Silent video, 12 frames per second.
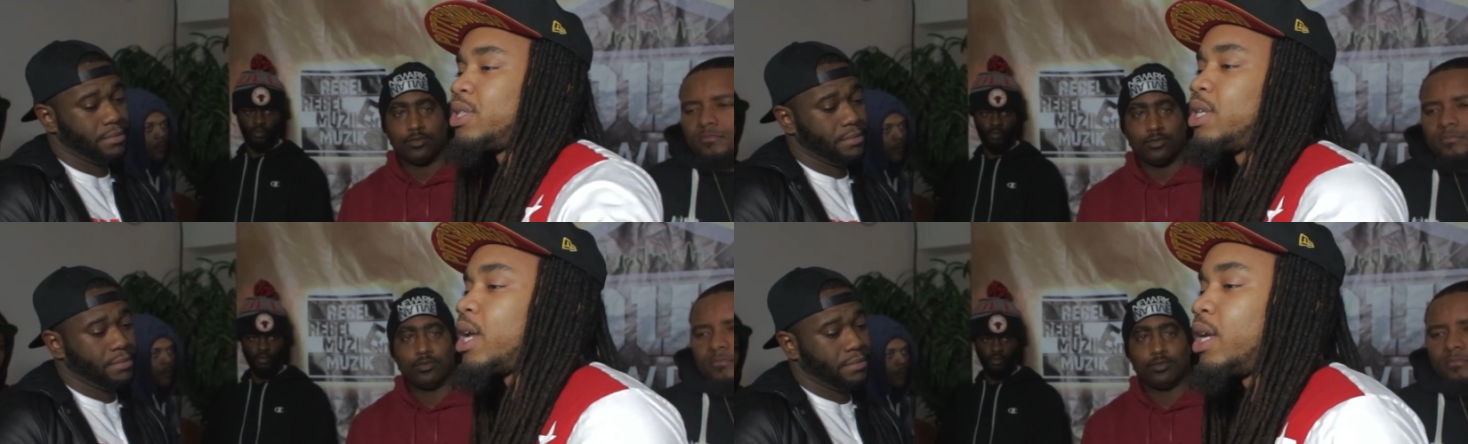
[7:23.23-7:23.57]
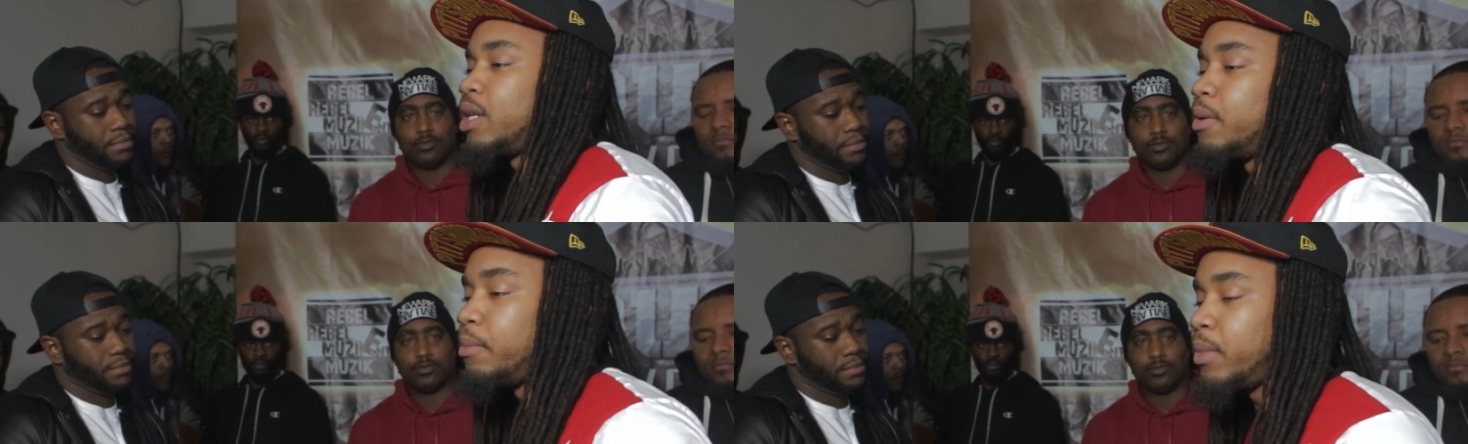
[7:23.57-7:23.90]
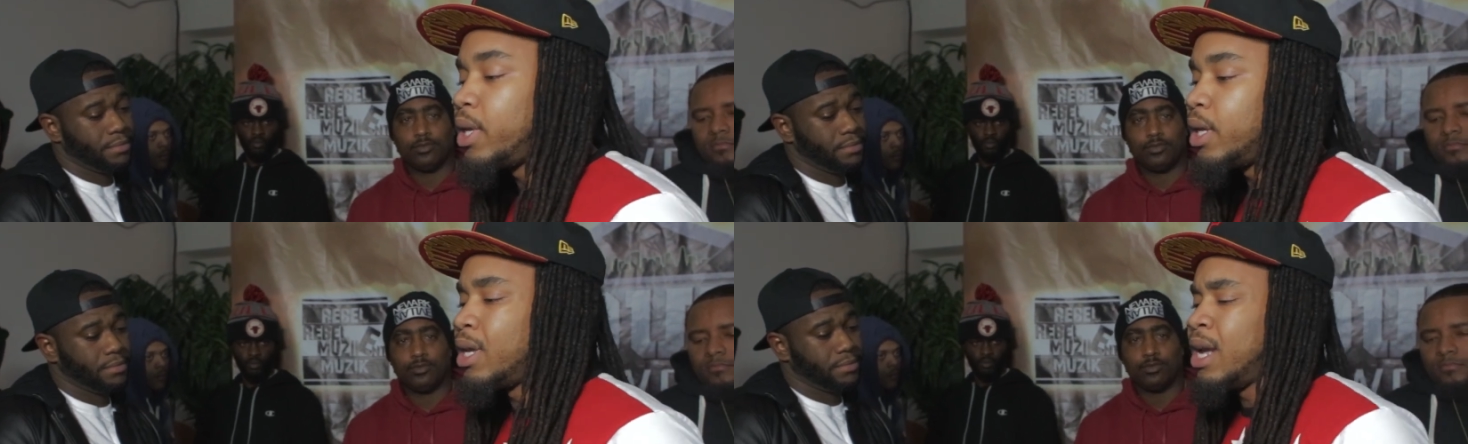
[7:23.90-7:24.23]
Speaker 1: it's nothing to
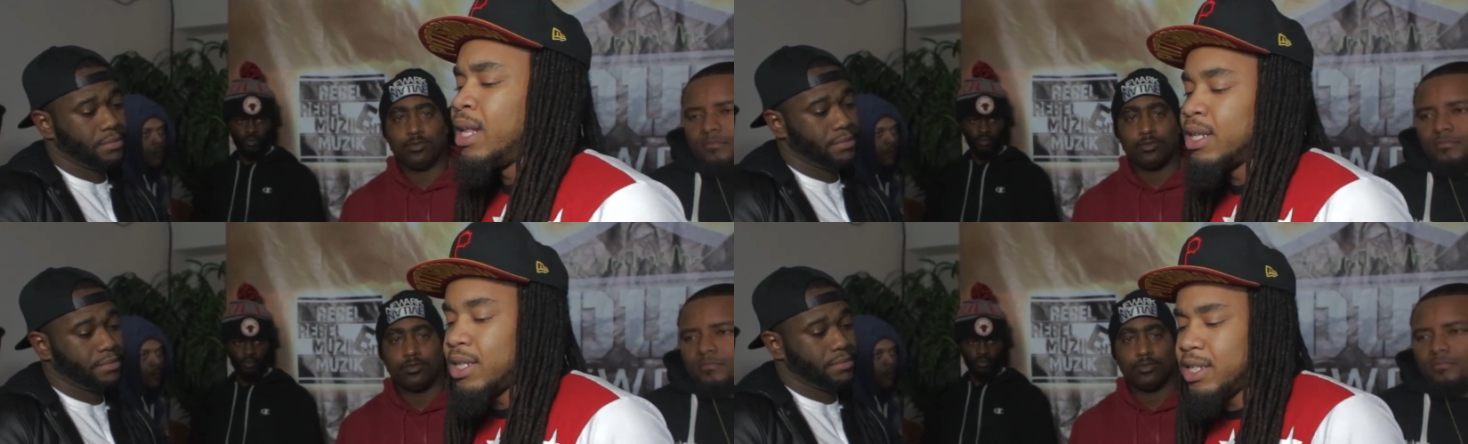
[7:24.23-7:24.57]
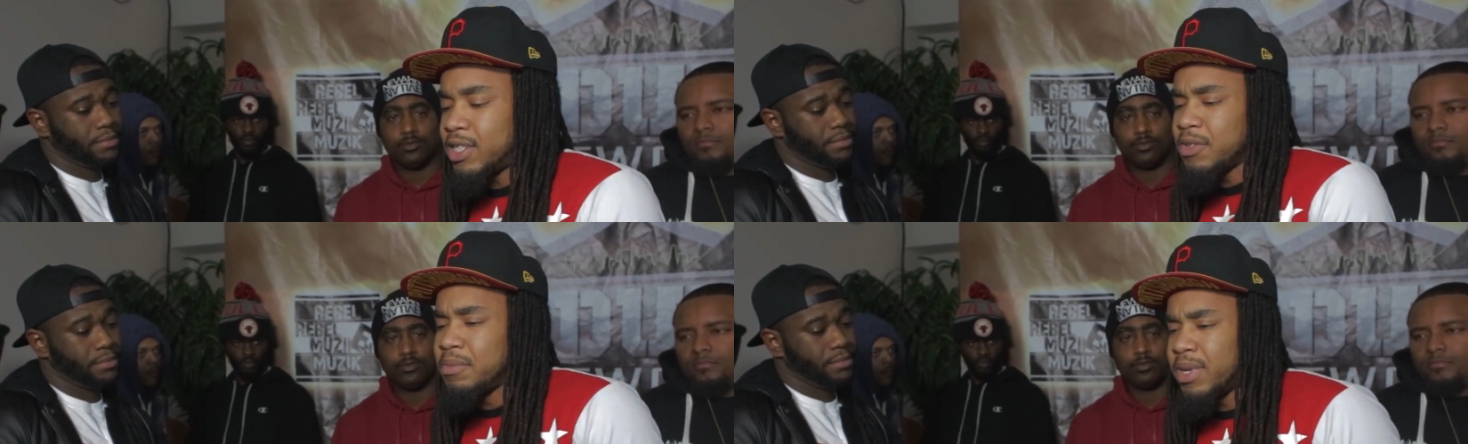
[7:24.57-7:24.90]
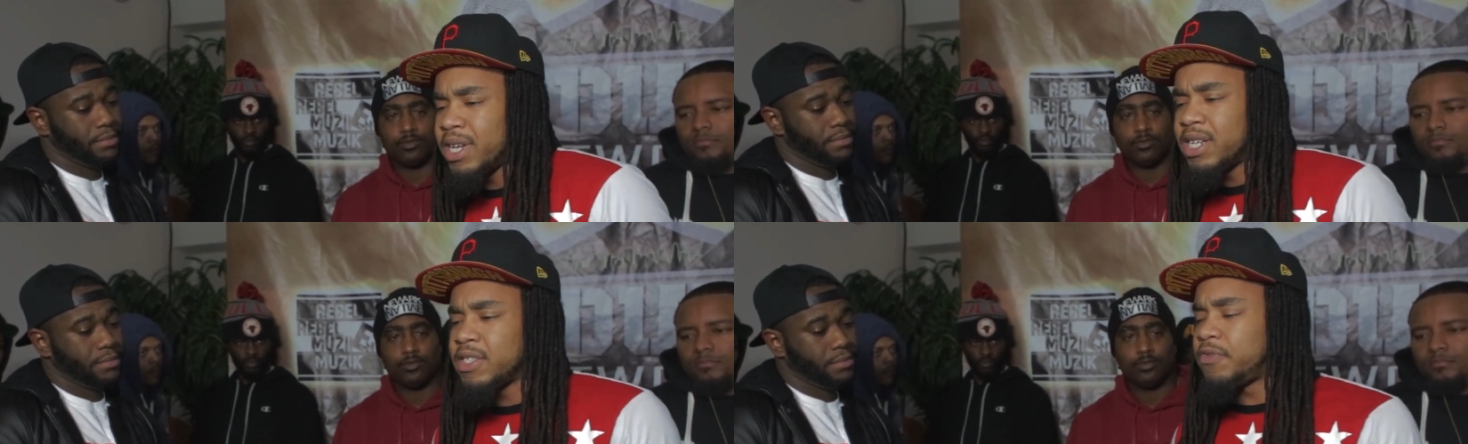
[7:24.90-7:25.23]
me to leave some
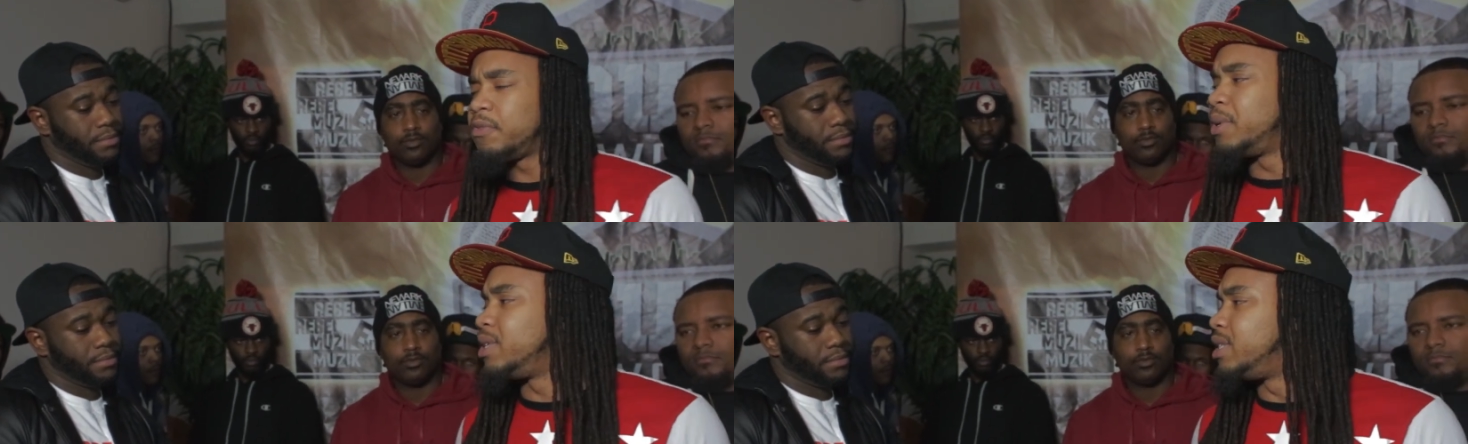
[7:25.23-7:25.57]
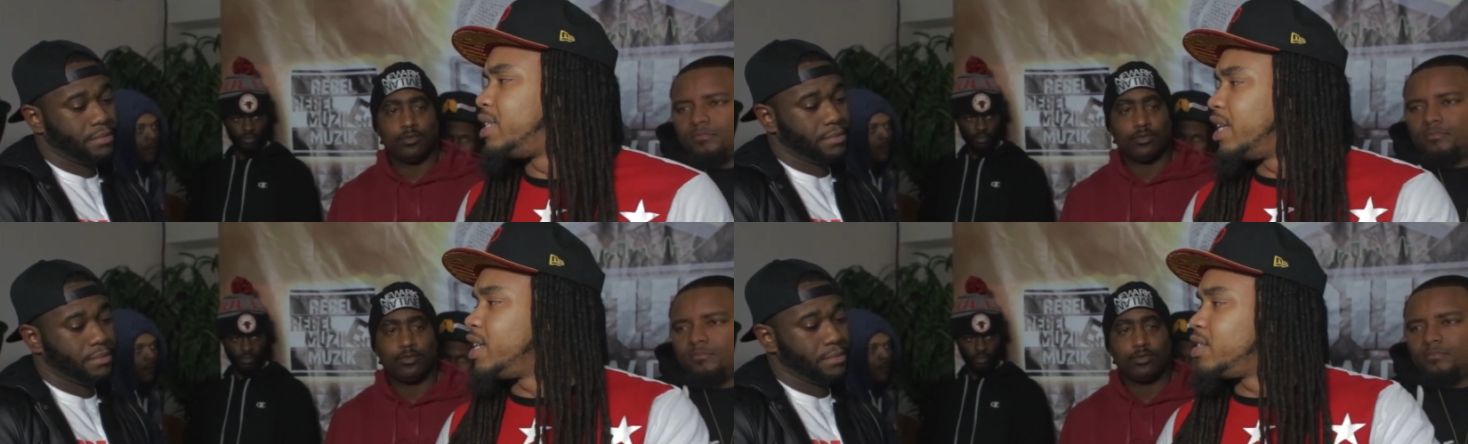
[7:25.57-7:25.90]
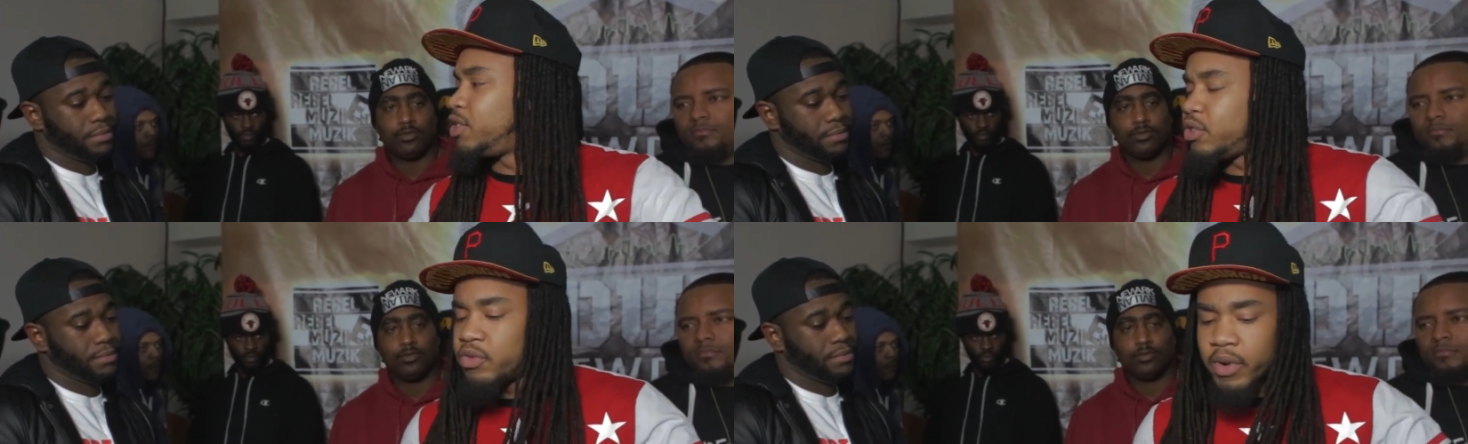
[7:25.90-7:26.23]
niggas from the D
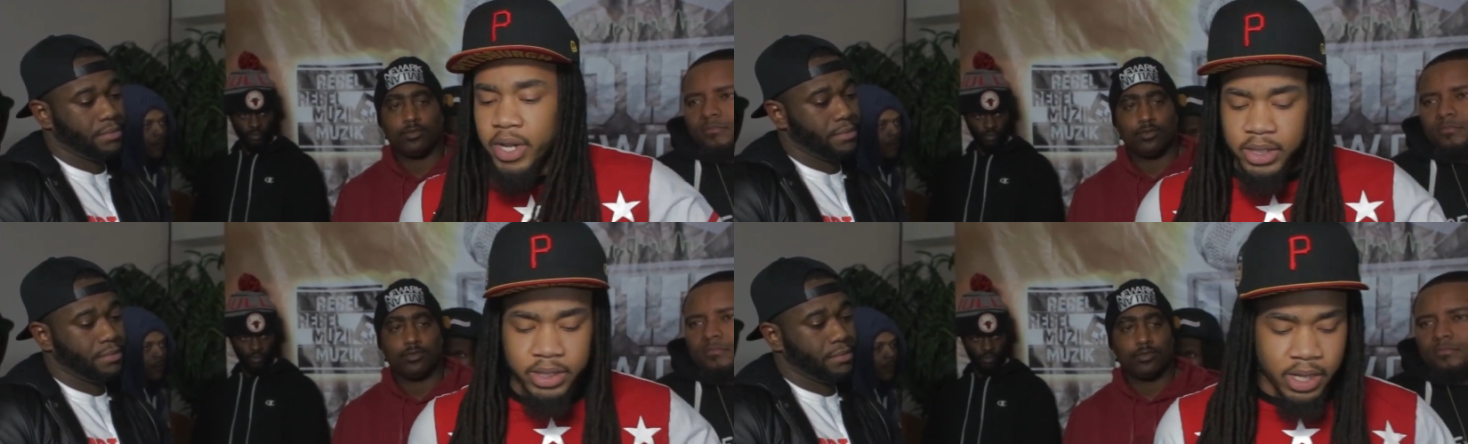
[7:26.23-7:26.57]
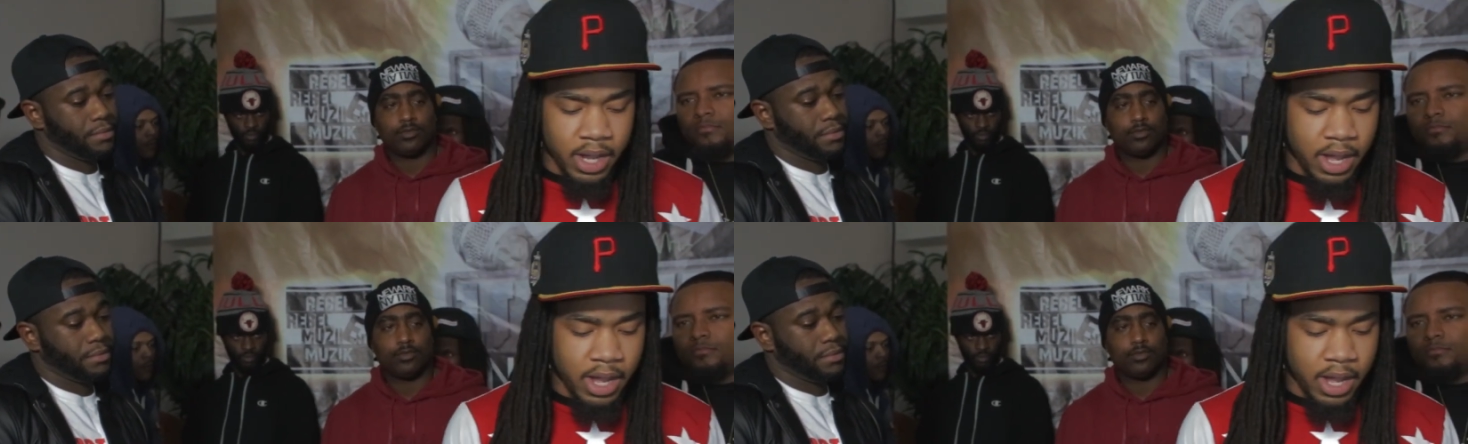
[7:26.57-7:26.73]
stretch